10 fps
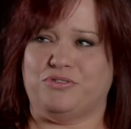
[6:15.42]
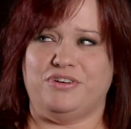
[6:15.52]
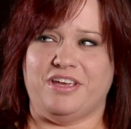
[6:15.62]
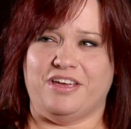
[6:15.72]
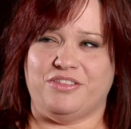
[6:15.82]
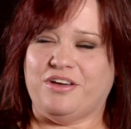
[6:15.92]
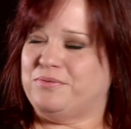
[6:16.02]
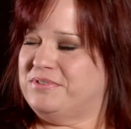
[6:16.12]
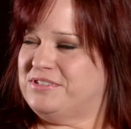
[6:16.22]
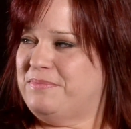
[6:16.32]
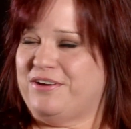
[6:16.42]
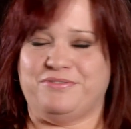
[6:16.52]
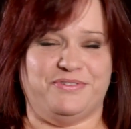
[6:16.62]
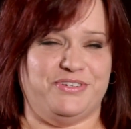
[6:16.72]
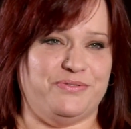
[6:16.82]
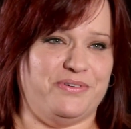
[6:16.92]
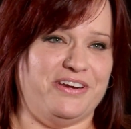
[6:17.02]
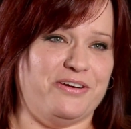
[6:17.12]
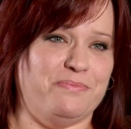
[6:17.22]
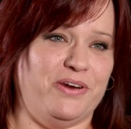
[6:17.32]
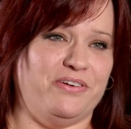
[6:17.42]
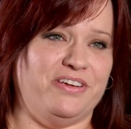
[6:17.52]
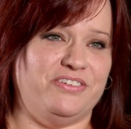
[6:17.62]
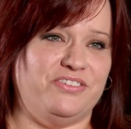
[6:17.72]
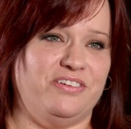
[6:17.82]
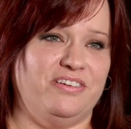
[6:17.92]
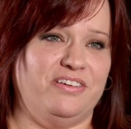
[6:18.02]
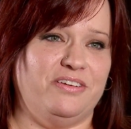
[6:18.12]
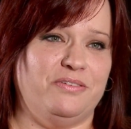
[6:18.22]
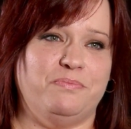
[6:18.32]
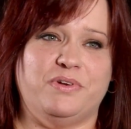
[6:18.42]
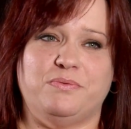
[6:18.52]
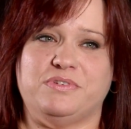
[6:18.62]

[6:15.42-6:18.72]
journey I thought was about restoring our marriage, but